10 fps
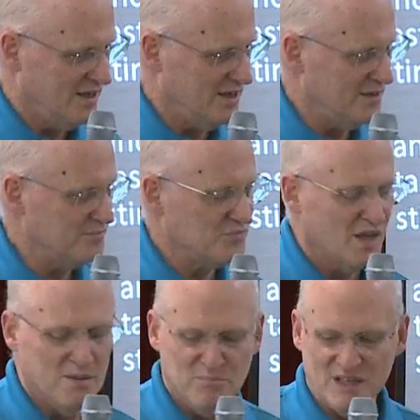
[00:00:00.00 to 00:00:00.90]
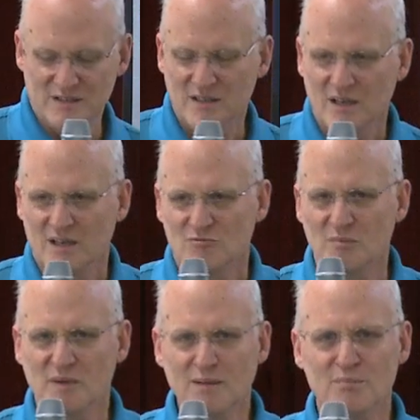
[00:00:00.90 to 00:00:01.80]
But
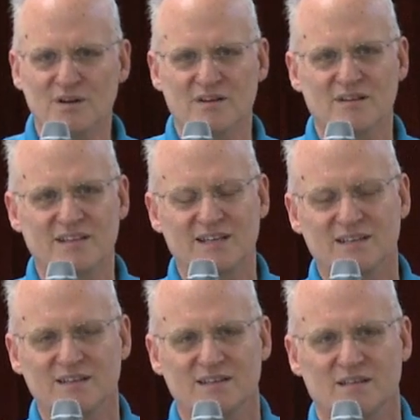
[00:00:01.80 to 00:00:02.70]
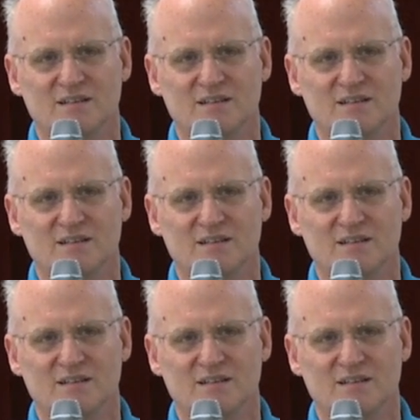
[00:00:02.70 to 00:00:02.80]
remember that